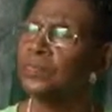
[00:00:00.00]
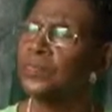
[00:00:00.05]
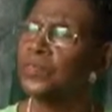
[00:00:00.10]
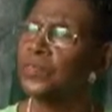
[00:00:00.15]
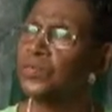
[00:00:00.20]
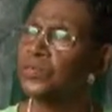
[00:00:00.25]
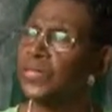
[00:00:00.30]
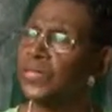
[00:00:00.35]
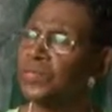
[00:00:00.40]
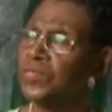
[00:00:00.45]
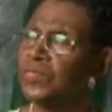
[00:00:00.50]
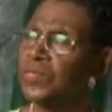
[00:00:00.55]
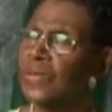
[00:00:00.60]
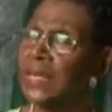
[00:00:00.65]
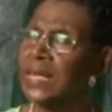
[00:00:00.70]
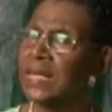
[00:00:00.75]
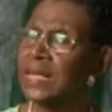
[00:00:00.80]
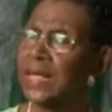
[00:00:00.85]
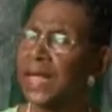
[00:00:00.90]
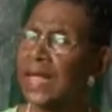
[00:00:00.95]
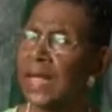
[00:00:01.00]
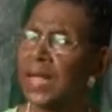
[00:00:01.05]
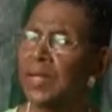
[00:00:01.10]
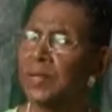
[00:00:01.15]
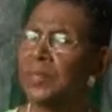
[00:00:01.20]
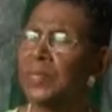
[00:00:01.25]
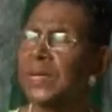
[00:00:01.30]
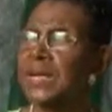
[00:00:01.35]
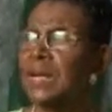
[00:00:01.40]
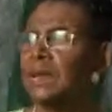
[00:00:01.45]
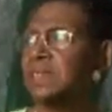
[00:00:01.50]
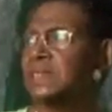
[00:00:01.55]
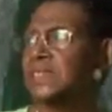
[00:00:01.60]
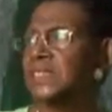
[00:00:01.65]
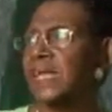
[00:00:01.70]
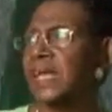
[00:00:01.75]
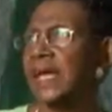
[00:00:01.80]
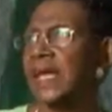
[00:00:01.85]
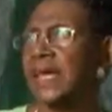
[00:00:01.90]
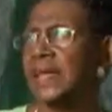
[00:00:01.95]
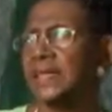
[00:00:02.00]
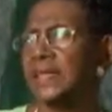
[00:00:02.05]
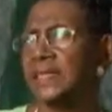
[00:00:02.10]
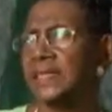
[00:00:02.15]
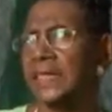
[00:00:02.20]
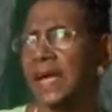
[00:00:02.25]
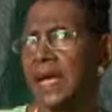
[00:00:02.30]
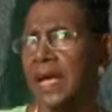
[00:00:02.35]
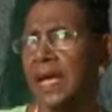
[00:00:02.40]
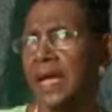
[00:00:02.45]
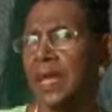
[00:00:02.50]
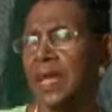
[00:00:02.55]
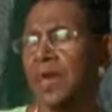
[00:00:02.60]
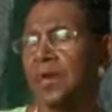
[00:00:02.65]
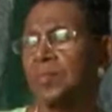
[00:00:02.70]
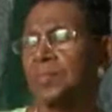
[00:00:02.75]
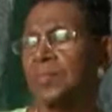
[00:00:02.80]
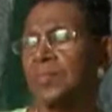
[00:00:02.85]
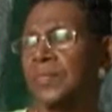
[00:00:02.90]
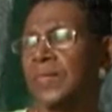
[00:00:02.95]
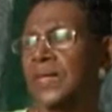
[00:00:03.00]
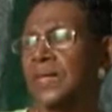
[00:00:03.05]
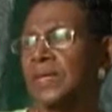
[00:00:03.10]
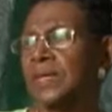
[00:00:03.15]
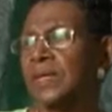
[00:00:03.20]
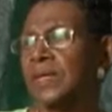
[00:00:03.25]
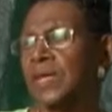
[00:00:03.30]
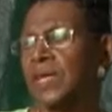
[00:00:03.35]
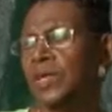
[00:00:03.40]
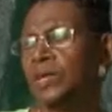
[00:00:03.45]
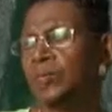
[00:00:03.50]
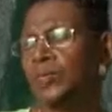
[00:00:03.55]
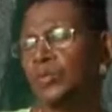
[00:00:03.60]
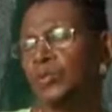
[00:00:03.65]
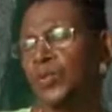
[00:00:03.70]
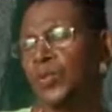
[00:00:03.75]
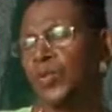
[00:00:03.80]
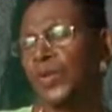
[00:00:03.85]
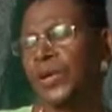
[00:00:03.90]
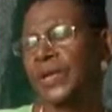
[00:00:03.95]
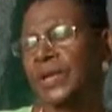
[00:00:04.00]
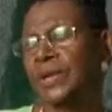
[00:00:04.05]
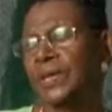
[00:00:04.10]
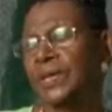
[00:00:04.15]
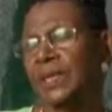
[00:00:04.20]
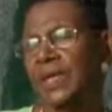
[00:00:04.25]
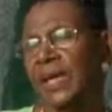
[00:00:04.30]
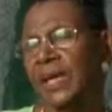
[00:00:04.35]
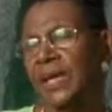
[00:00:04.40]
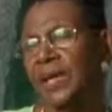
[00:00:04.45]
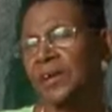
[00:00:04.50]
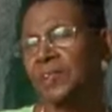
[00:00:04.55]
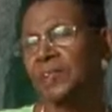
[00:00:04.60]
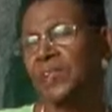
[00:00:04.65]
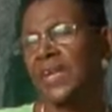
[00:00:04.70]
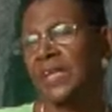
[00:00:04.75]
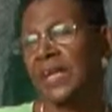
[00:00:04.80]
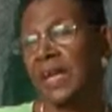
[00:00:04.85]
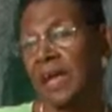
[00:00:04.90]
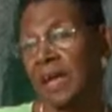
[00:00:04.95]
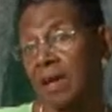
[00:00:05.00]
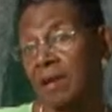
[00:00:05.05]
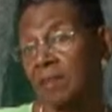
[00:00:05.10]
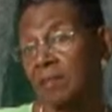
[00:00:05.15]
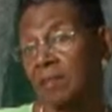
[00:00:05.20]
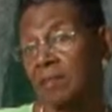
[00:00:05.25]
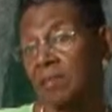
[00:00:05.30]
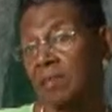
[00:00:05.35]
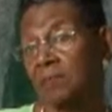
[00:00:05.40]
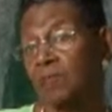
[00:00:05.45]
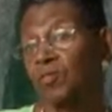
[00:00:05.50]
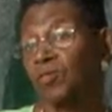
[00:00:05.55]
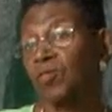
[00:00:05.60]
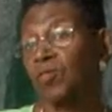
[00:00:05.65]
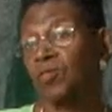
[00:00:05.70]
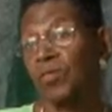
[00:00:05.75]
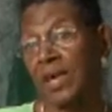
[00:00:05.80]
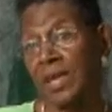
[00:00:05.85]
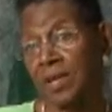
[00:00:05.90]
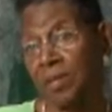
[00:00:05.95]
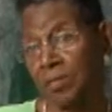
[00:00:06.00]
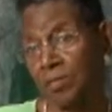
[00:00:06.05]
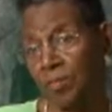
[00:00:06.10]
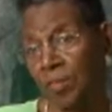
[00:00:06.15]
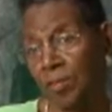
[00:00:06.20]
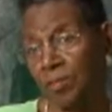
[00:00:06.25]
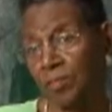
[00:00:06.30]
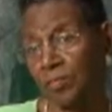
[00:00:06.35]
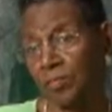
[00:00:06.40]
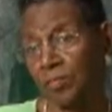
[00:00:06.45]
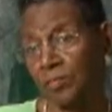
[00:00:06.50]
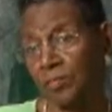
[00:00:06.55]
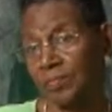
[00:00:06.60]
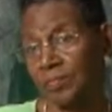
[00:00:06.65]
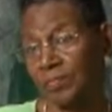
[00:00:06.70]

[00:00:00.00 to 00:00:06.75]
You just really can't because, see, at the time, he was working in Gary, Indiana on the railroad